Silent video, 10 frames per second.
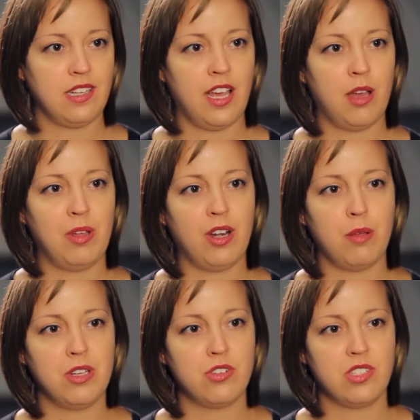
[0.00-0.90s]
and
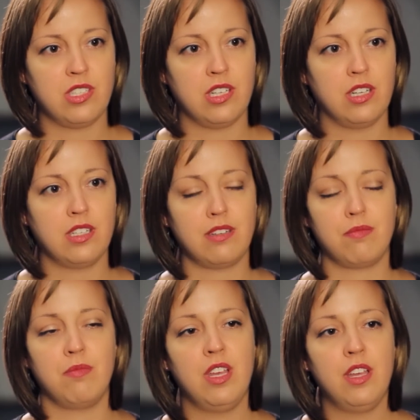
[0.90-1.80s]
I'm interested in
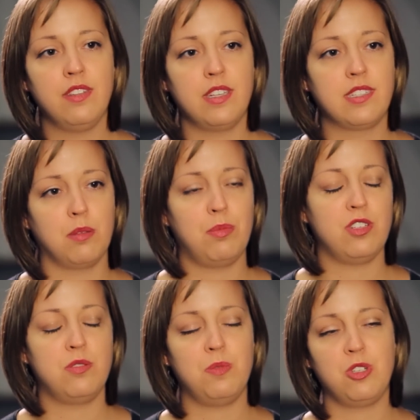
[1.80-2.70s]
the
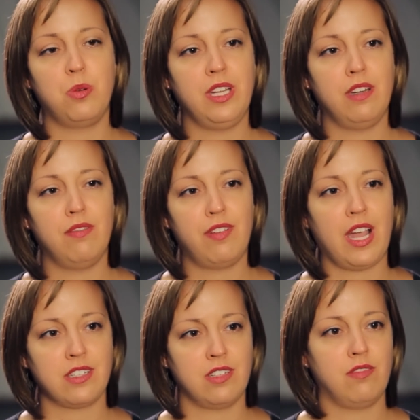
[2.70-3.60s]
slippage between
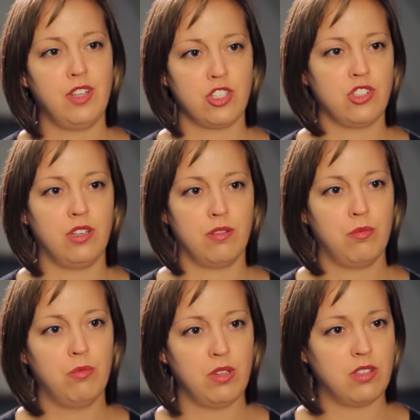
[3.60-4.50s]
fact and fiction
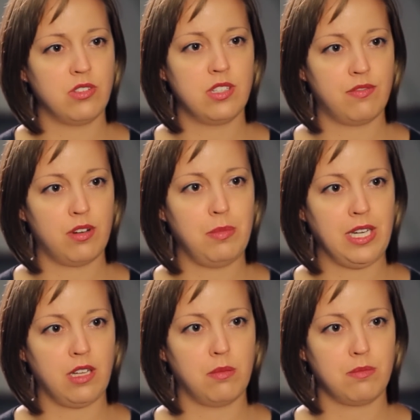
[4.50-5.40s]
with those different
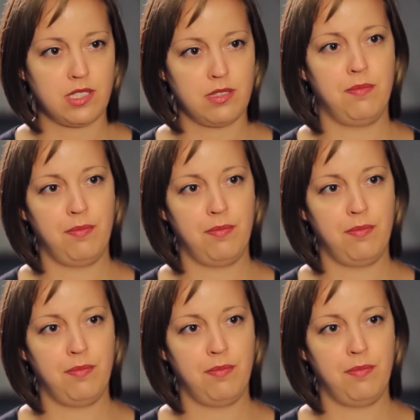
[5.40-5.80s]
mediums.